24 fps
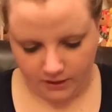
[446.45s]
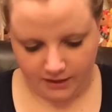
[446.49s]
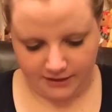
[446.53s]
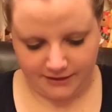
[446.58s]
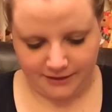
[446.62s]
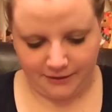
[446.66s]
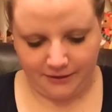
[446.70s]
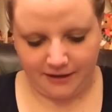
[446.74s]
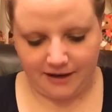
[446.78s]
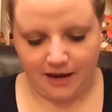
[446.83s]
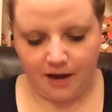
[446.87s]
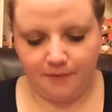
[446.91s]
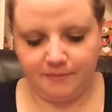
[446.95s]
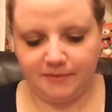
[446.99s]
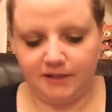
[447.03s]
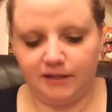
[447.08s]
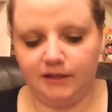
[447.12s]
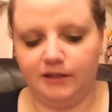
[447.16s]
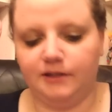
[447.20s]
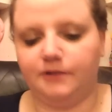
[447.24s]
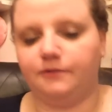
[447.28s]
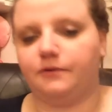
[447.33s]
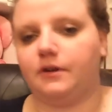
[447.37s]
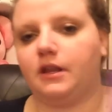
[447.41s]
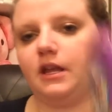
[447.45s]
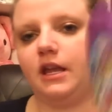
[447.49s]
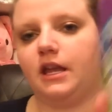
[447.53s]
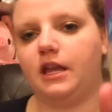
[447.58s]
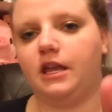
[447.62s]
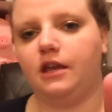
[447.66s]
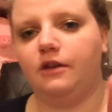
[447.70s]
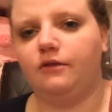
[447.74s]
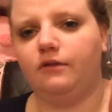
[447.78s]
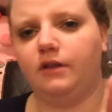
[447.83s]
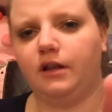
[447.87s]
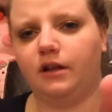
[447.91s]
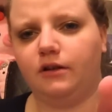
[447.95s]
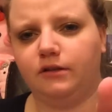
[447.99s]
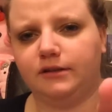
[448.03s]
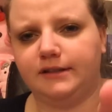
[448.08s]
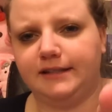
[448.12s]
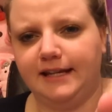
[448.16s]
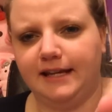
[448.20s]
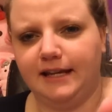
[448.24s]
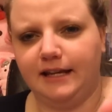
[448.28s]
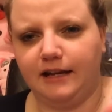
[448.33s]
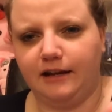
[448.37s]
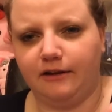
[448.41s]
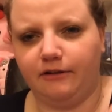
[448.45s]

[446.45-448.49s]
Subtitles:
So it comes in this really cute little tin.